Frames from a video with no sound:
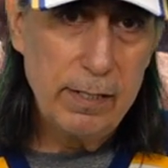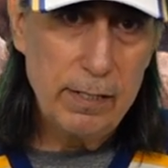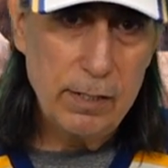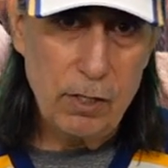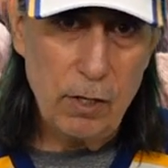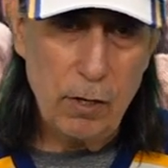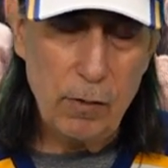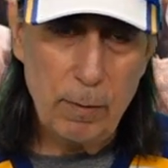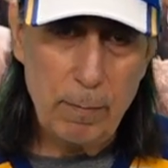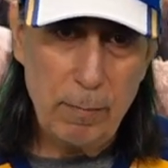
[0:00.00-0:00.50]

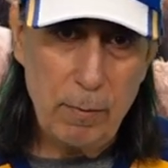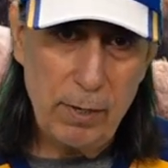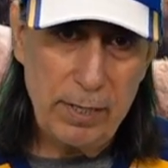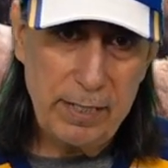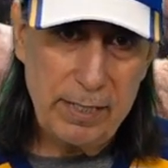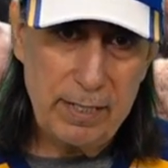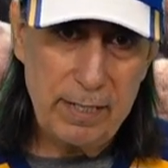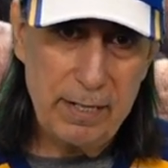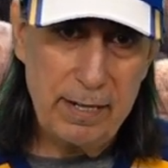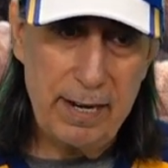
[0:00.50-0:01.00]
So the
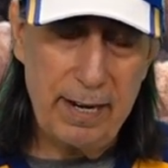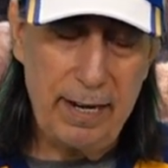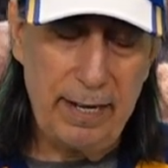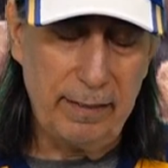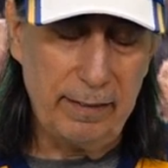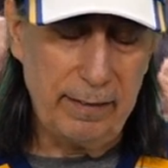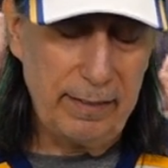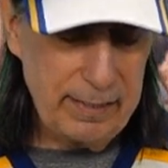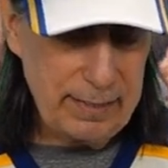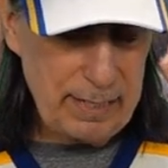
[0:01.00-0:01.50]
boys
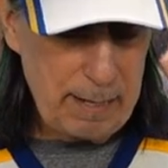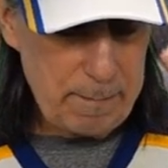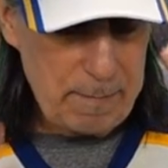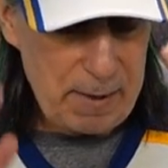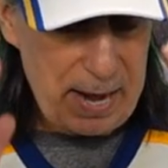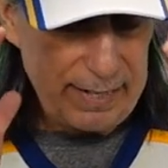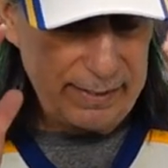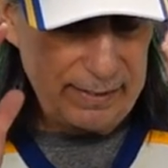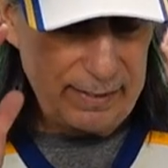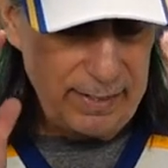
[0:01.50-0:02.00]
today, let's get
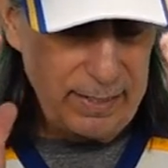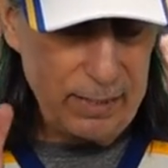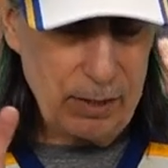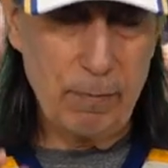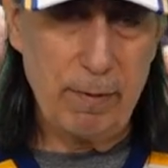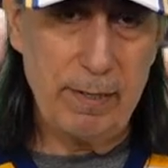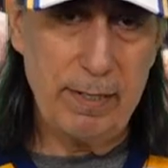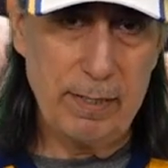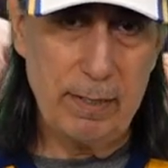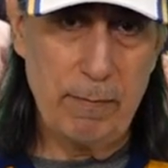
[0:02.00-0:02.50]
back to
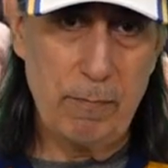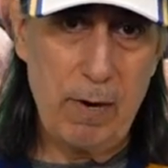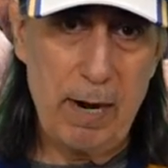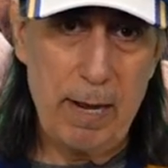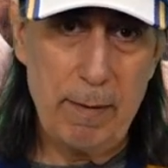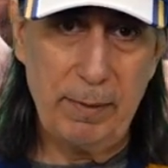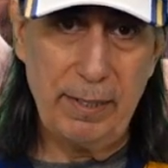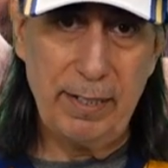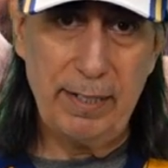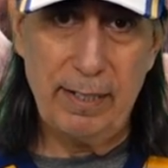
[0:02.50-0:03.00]
this one because I'm
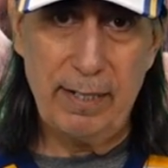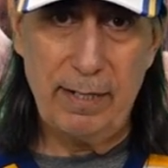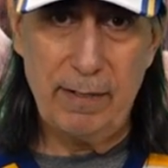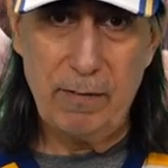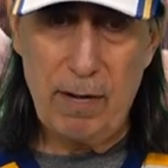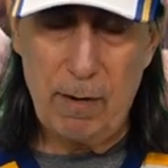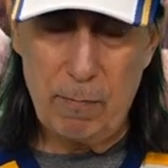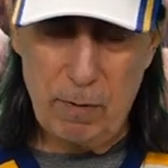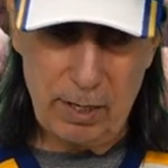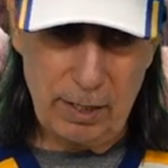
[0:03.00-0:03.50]
rambling and I,
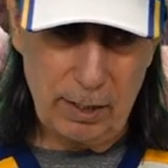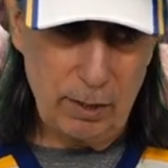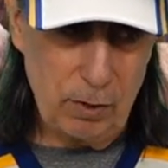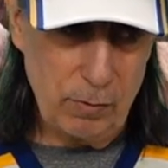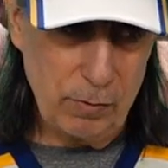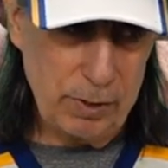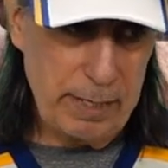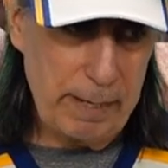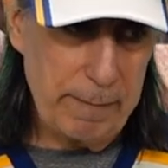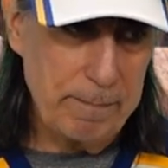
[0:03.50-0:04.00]
I want to
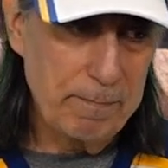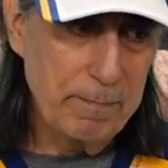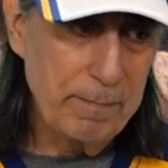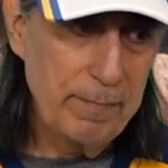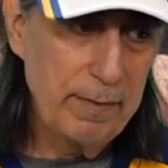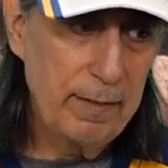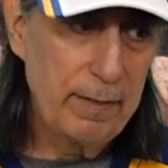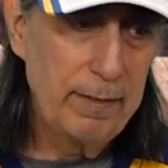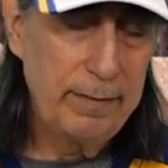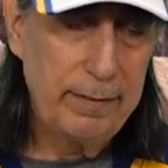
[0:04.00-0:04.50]
close up.
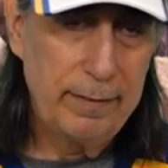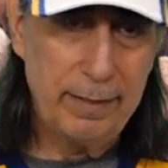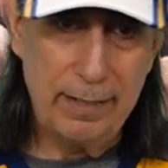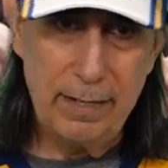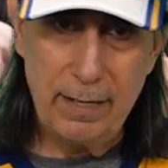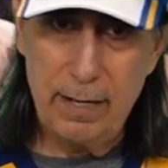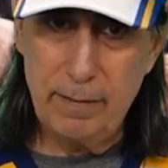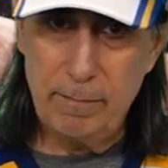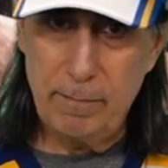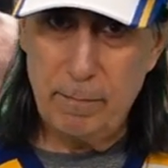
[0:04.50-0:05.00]
I
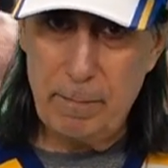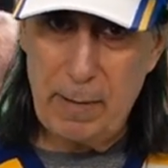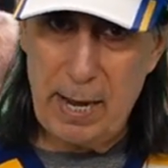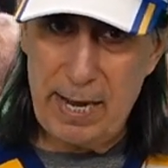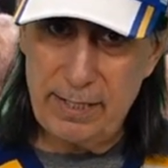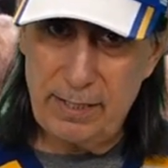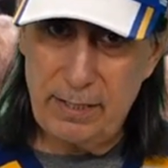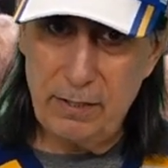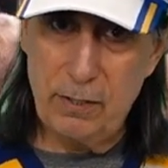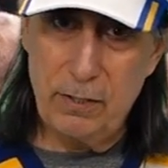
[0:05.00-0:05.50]
got
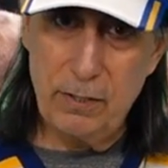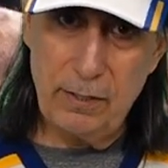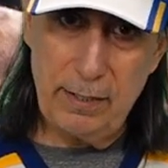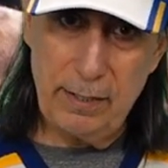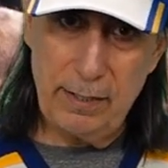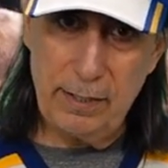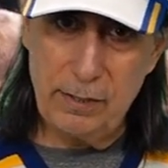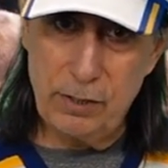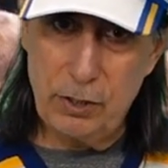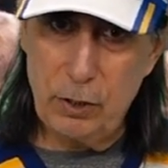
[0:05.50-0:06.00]
pasta
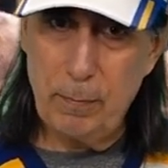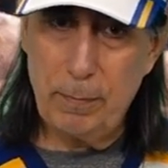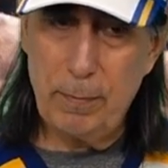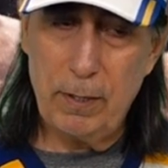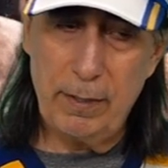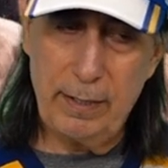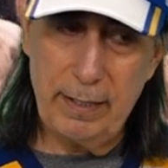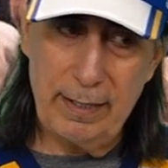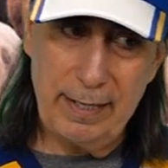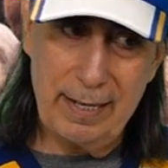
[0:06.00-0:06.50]
cooking and soup
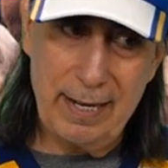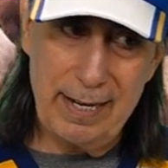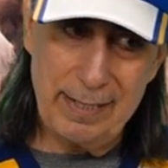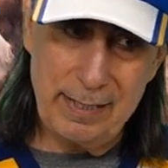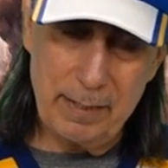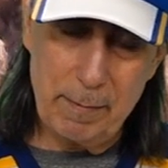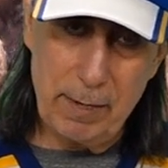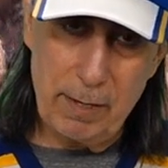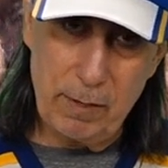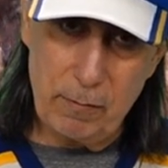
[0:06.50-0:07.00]
cooking,
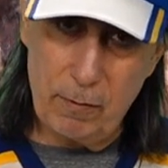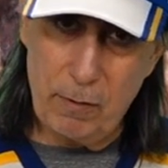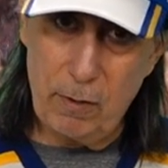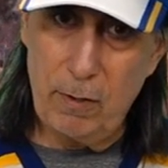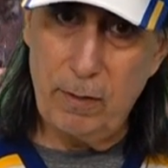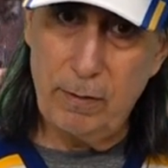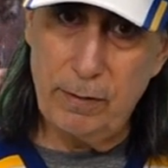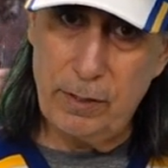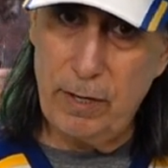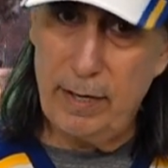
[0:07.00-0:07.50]
guys. I'm on a
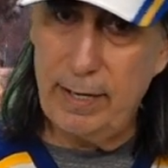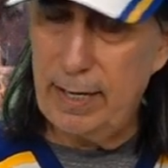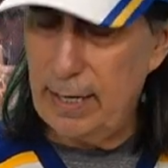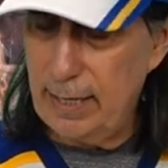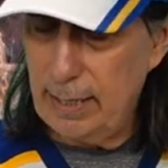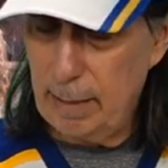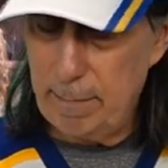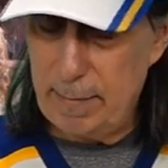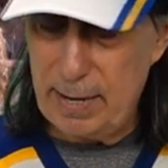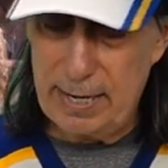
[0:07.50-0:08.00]
roll, so I got
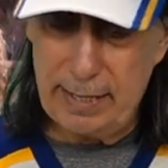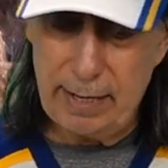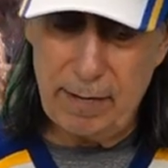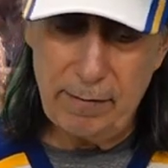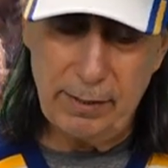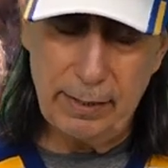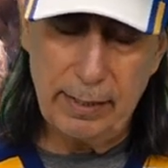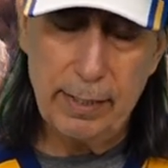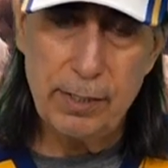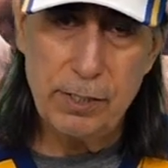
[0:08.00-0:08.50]
to get back
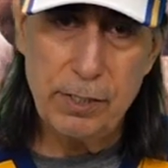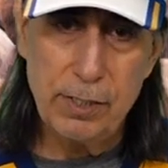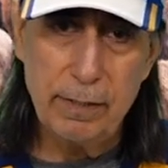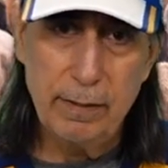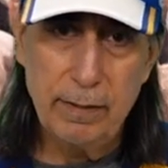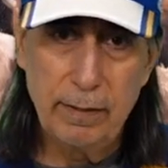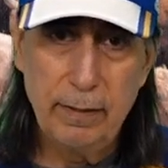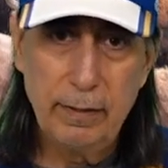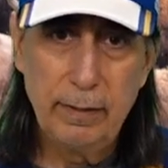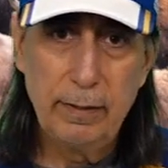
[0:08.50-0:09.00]
out in the kitchen.